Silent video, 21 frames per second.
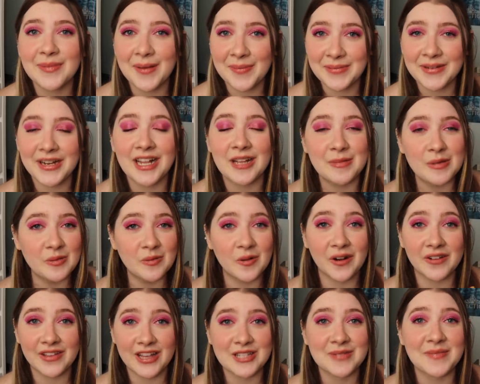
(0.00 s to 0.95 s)
by Penelope
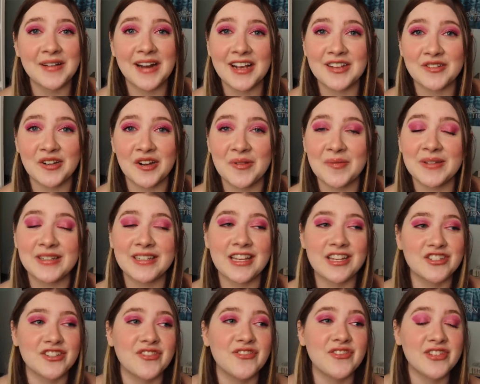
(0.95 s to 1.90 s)
Ward, that's my next
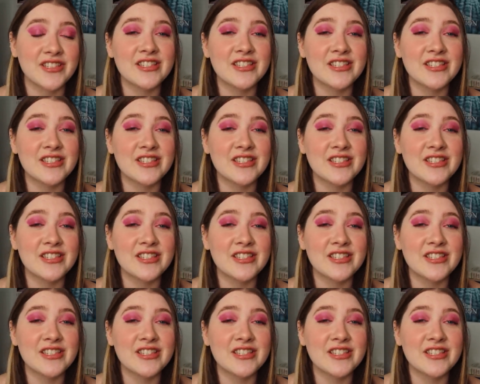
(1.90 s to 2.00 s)
recommendation.